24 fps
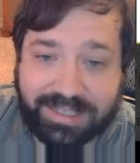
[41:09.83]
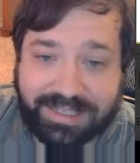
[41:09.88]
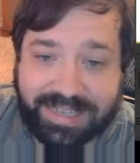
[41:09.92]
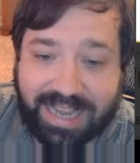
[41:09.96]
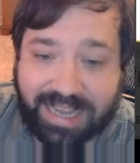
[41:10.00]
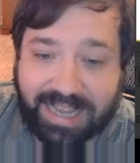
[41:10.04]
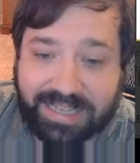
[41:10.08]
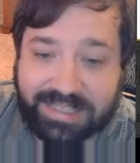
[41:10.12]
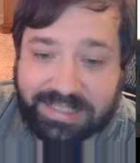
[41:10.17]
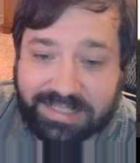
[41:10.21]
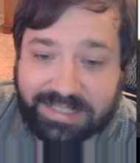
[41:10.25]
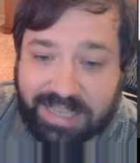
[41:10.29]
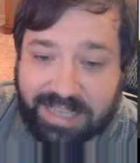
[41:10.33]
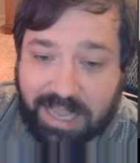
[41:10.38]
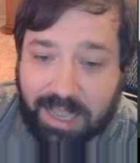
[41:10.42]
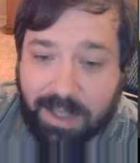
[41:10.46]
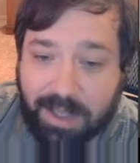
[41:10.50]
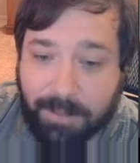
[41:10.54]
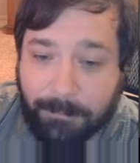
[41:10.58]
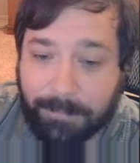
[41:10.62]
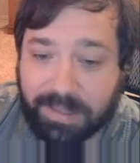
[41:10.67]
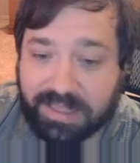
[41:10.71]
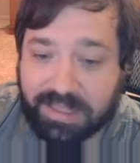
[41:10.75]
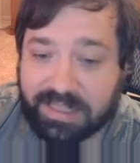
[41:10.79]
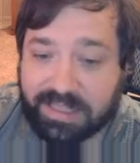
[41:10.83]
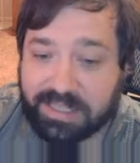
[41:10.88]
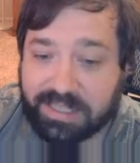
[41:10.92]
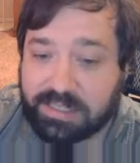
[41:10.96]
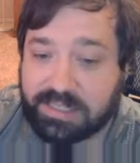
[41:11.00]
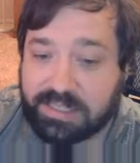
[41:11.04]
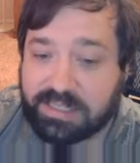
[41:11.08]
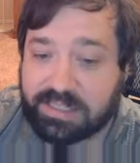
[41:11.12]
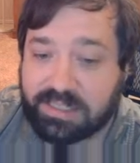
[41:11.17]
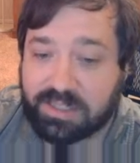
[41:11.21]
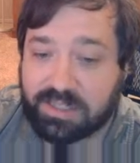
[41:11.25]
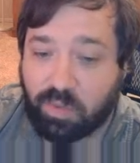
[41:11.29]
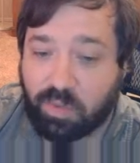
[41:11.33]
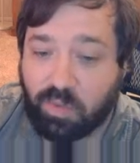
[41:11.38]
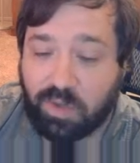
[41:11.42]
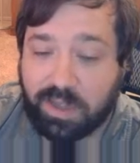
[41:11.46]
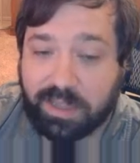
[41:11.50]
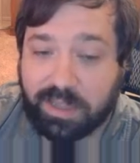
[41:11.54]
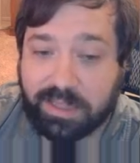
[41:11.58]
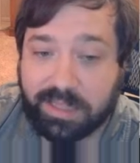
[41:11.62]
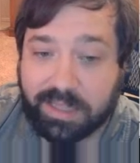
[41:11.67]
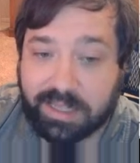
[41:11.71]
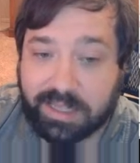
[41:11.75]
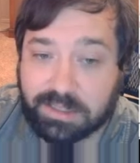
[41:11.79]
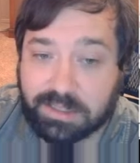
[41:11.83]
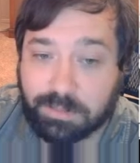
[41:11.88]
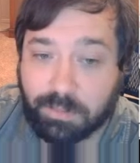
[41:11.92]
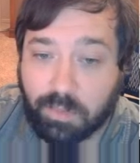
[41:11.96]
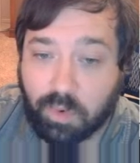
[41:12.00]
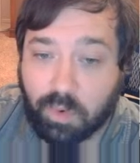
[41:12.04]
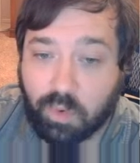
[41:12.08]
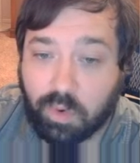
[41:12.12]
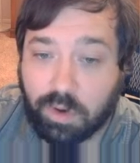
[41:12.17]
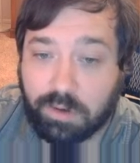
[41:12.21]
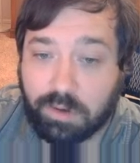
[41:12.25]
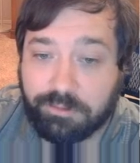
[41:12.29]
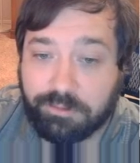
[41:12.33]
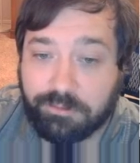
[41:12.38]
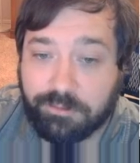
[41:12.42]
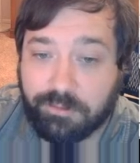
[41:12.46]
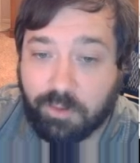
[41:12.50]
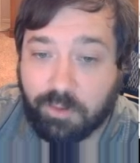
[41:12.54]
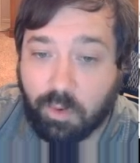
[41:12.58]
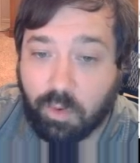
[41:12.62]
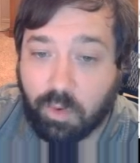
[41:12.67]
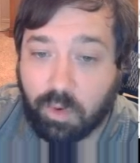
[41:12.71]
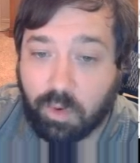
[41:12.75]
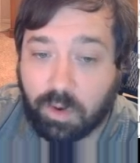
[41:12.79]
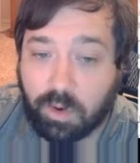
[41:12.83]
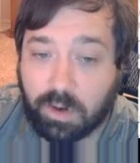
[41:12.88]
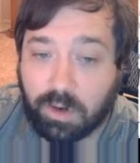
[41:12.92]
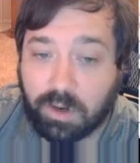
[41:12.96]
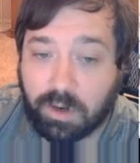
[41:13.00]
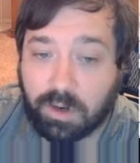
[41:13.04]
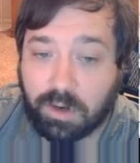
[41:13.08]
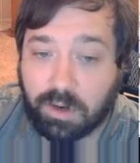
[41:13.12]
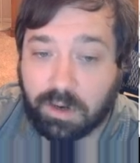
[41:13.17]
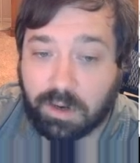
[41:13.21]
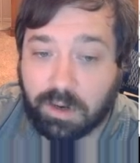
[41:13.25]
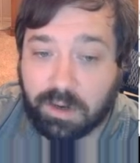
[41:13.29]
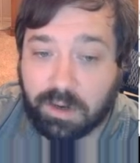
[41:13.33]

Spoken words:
dice set, but this is the one that's more for